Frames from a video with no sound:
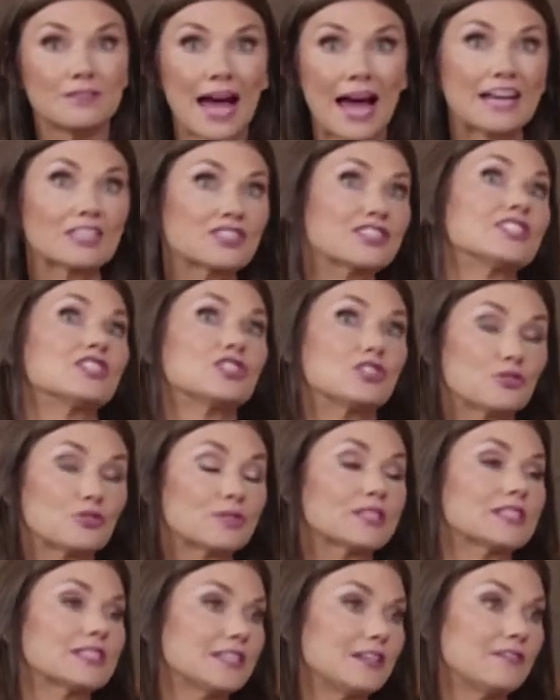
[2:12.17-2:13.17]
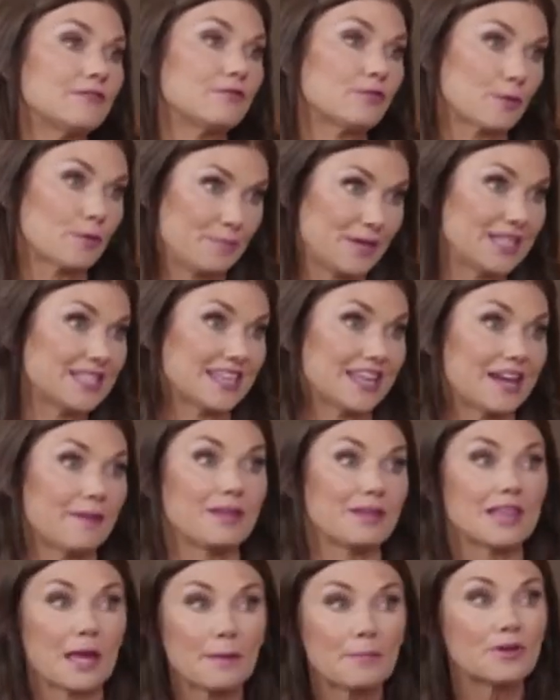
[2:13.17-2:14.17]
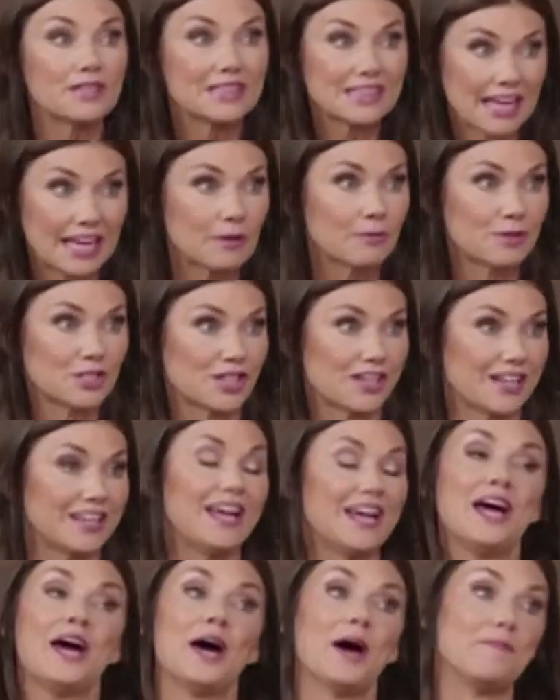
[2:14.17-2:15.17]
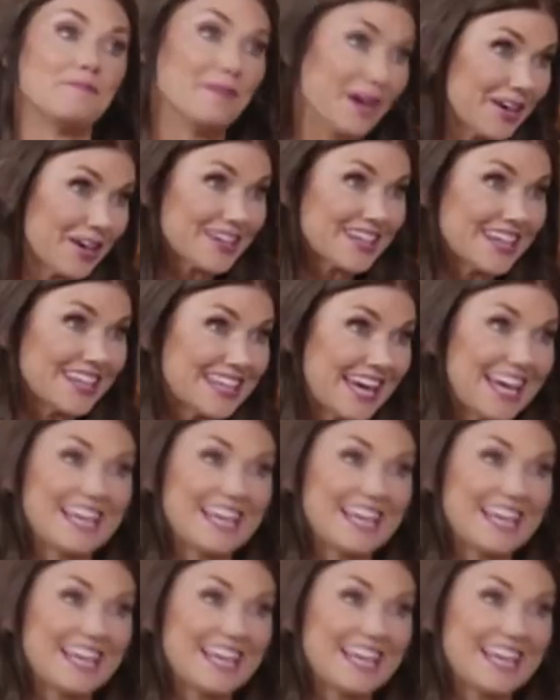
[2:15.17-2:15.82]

actually strictly forbids it. I mean, they put language in. American